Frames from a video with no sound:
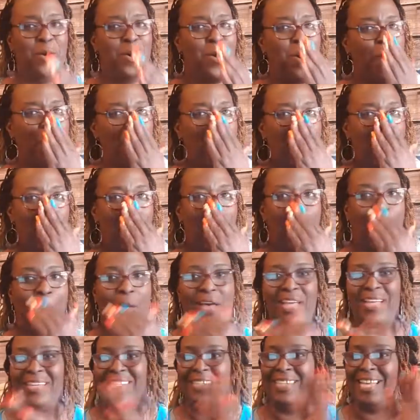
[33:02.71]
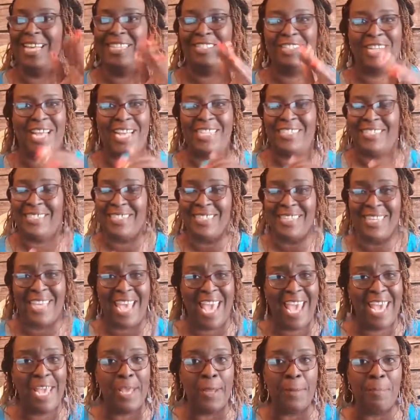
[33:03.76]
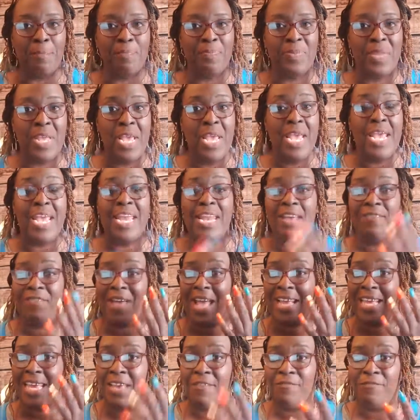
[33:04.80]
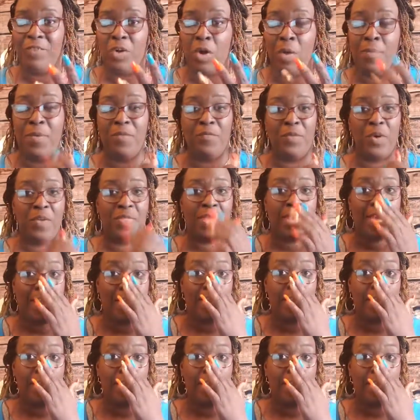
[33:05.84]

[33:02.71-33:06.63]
oh, that changes the game. And if I get four before the